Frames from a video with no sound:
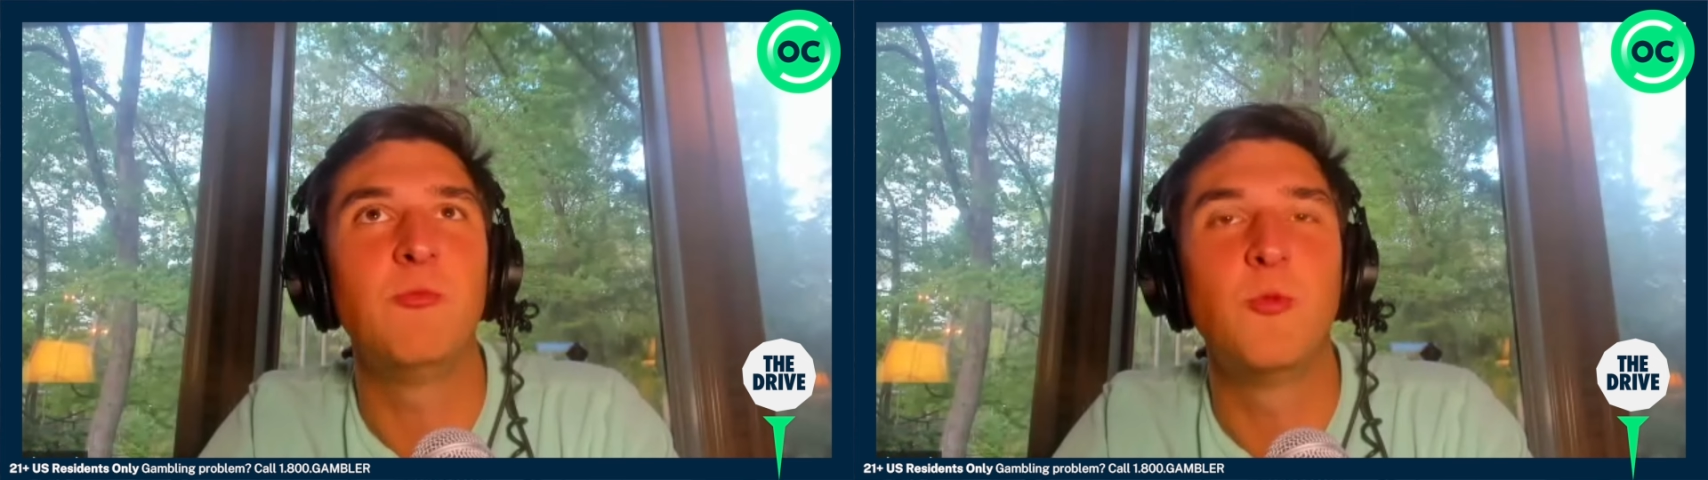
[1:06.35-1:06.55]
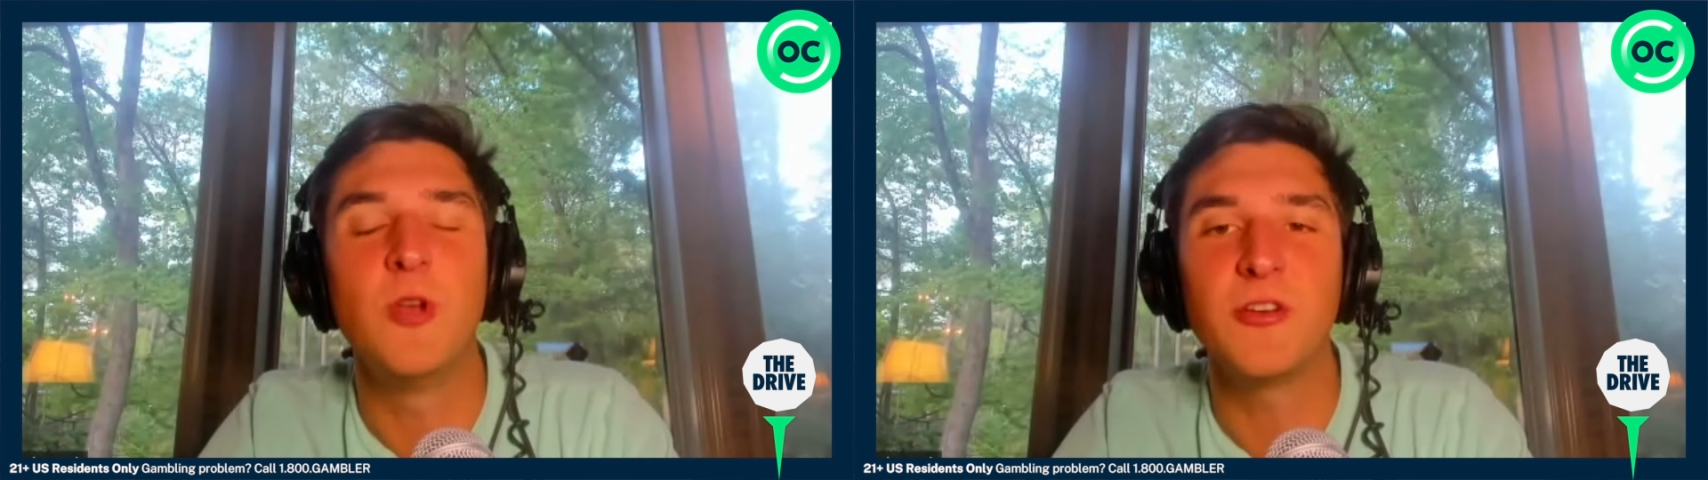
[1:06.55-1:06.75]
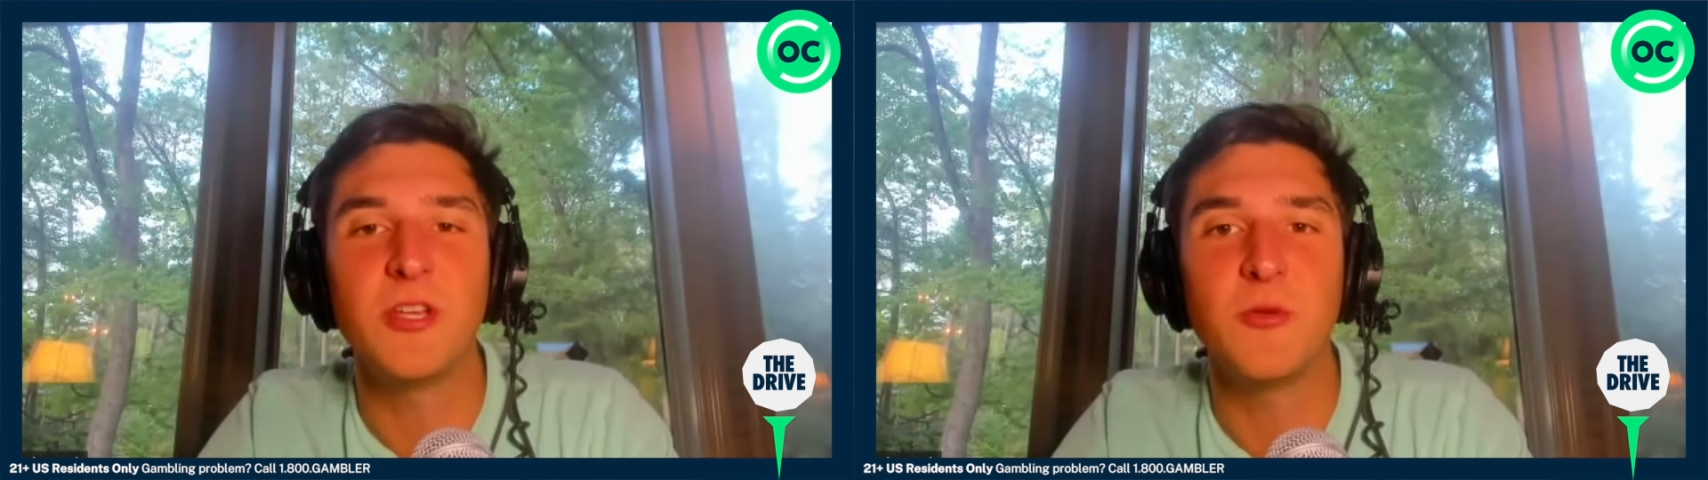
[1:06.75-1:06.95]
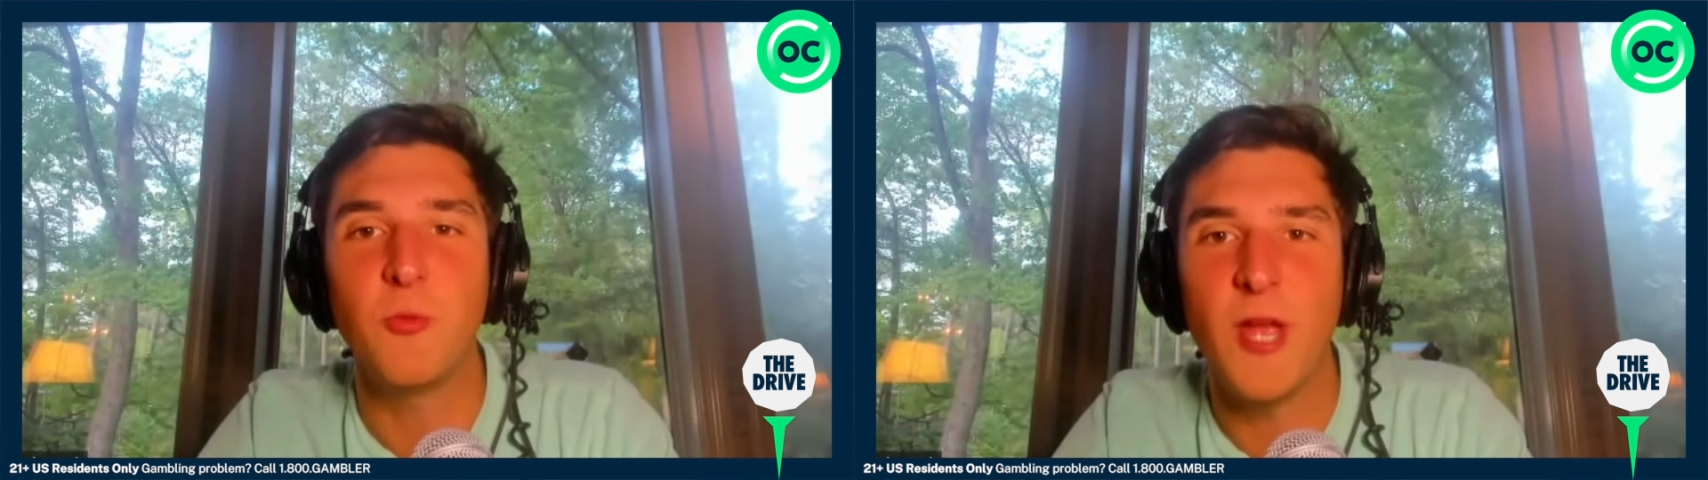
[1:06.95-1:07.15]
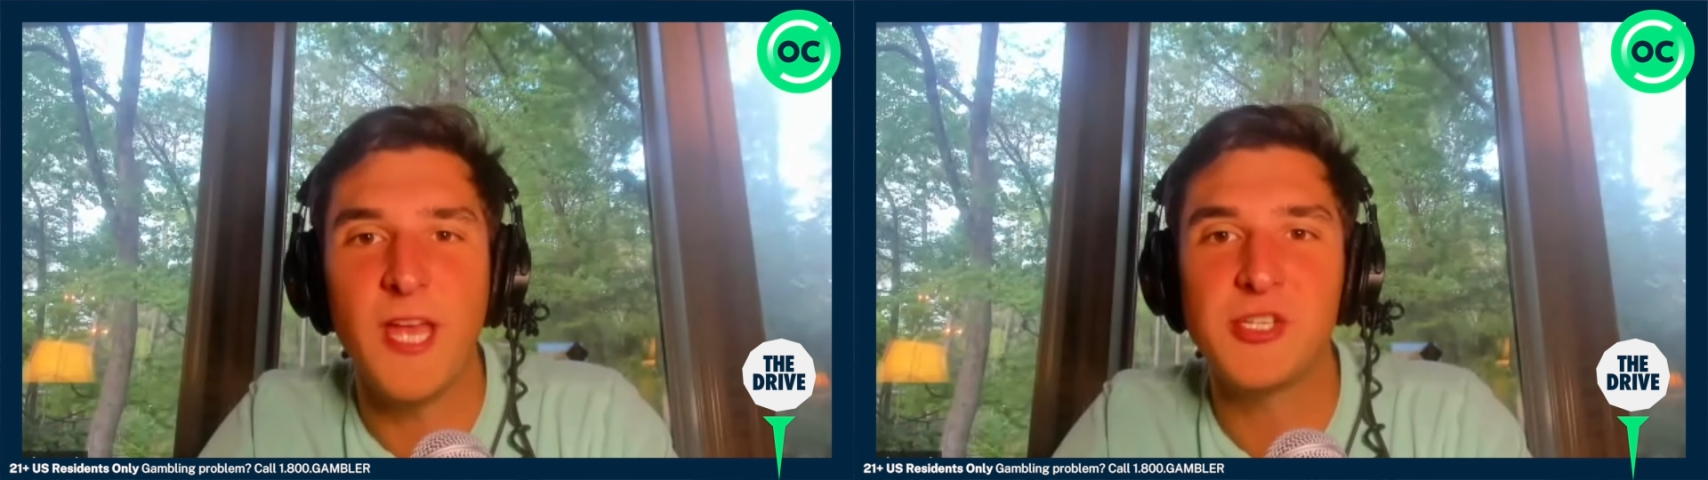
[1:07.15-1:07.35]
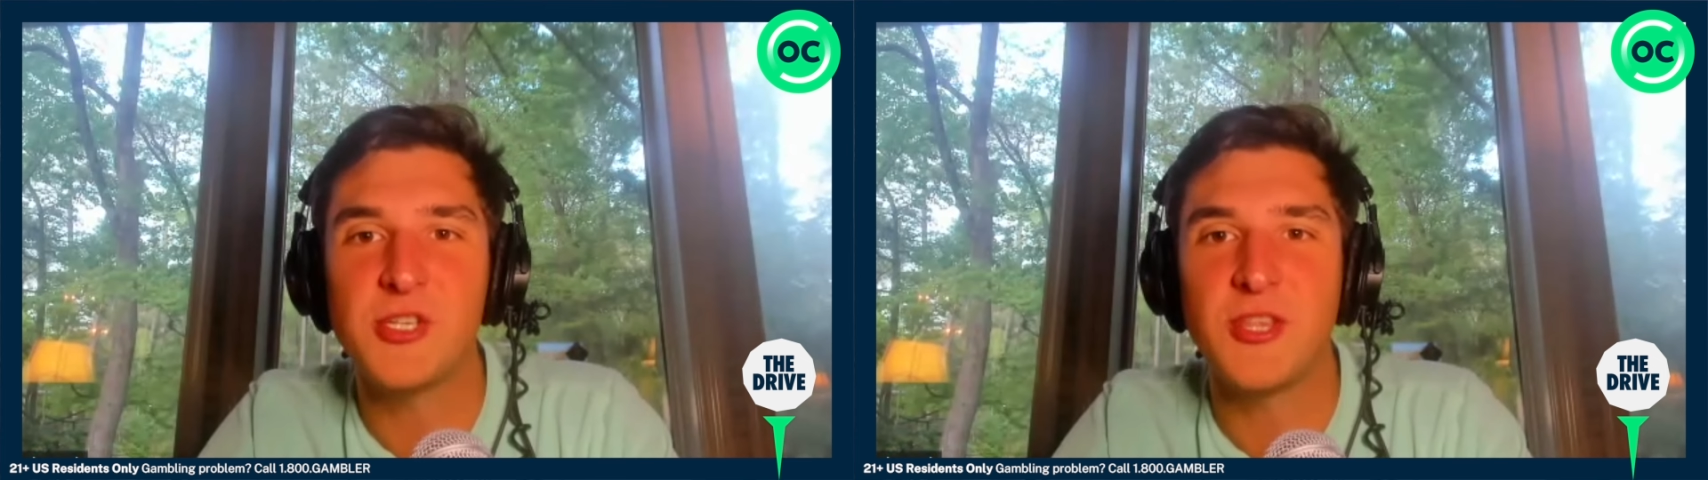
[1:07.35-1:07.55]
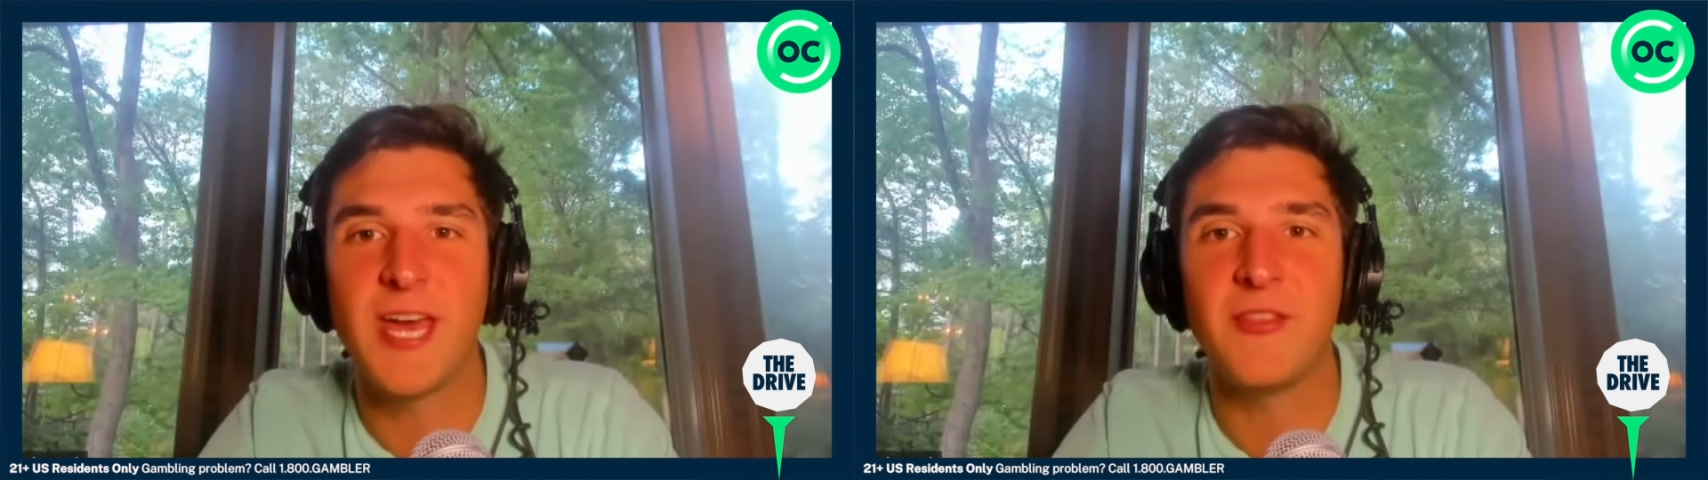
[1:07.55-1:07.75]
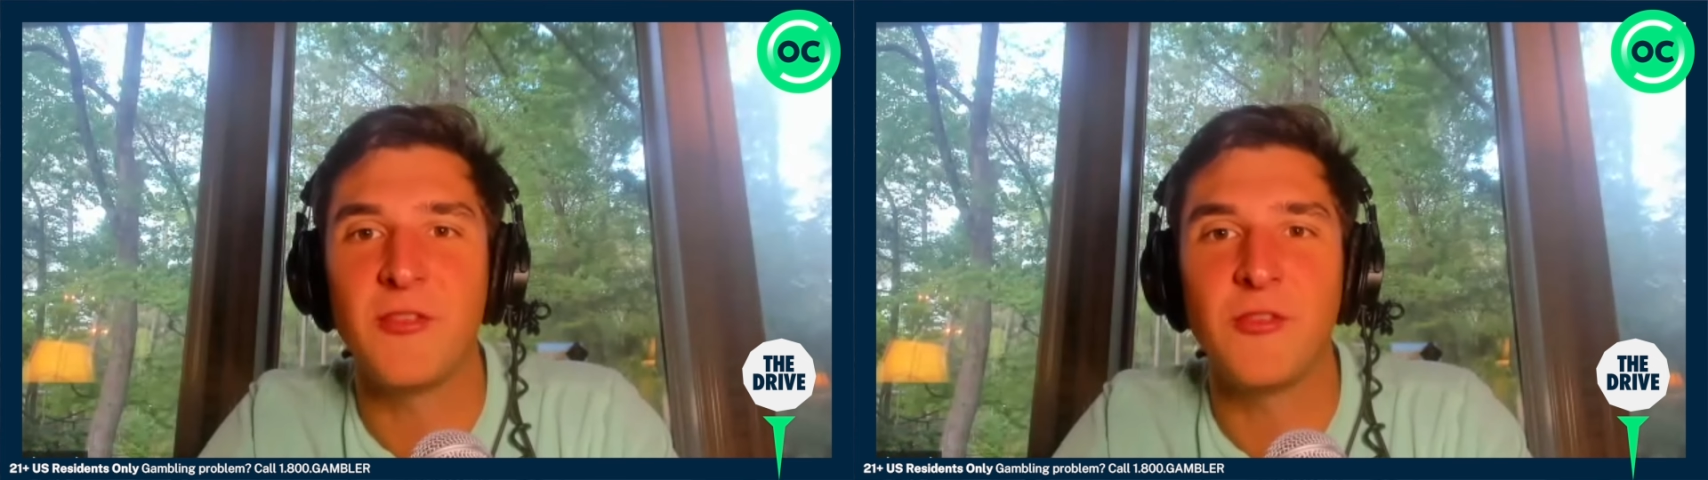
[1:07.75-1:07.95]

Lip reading: really wish that